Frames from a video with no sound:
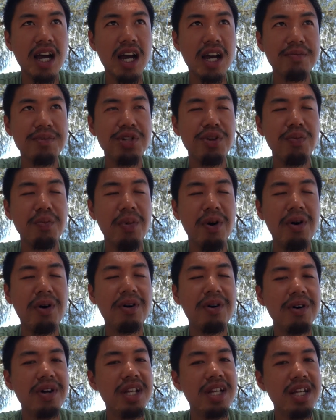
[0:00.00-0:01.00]
I'm so
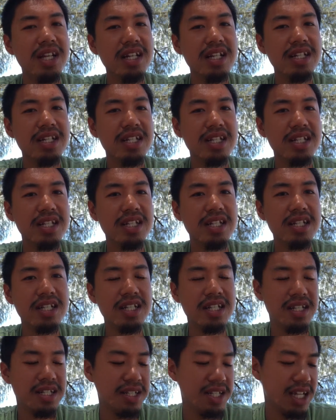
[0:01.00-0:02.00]
bored here,
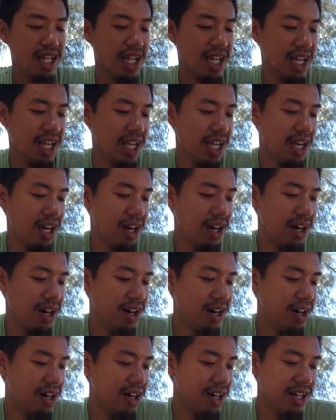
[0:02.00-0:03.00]

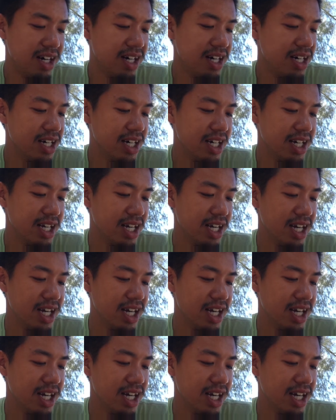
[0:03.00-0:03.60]
or